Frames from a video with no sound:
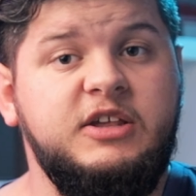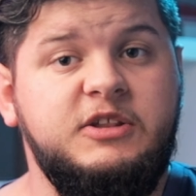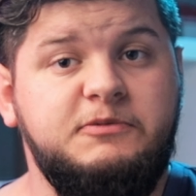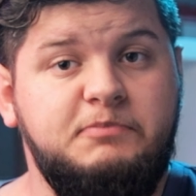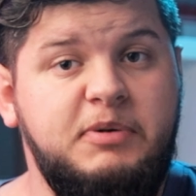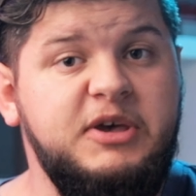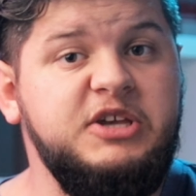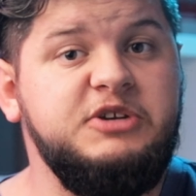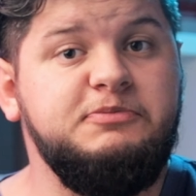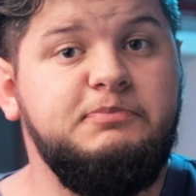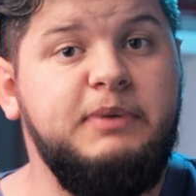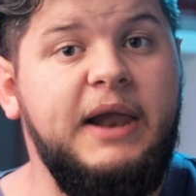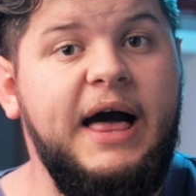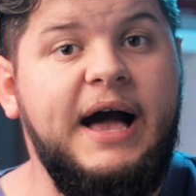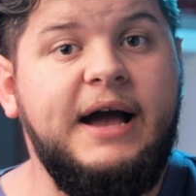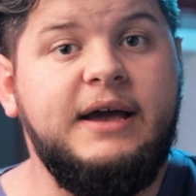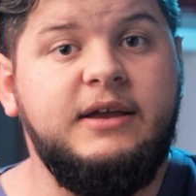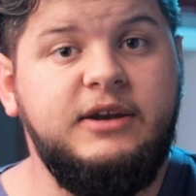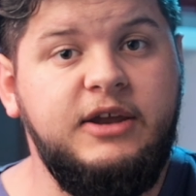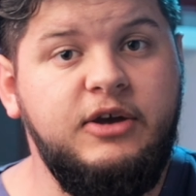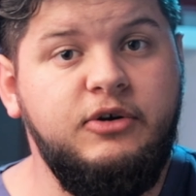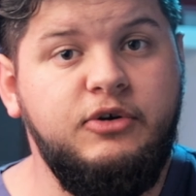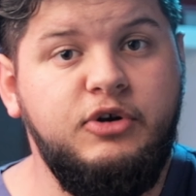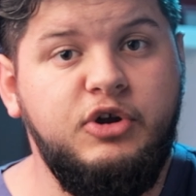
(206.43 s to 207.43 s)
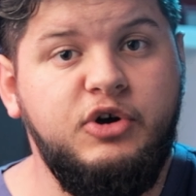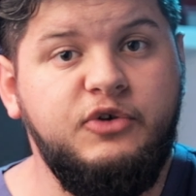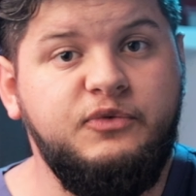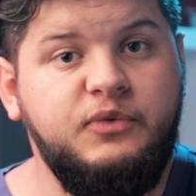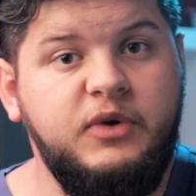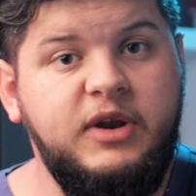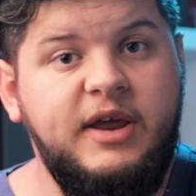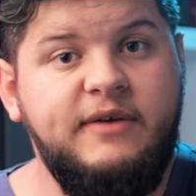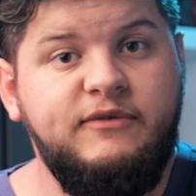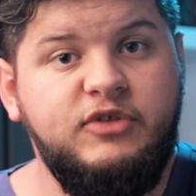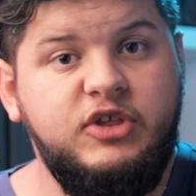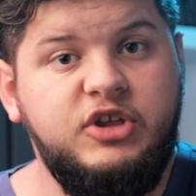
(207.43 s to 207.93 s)
It's pitch black near enough
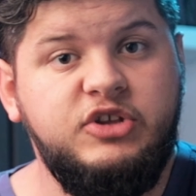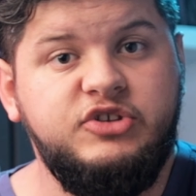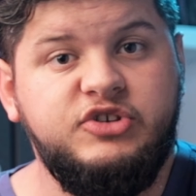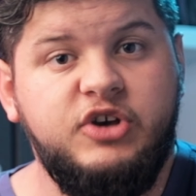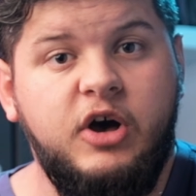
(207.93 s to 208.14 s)
when everything's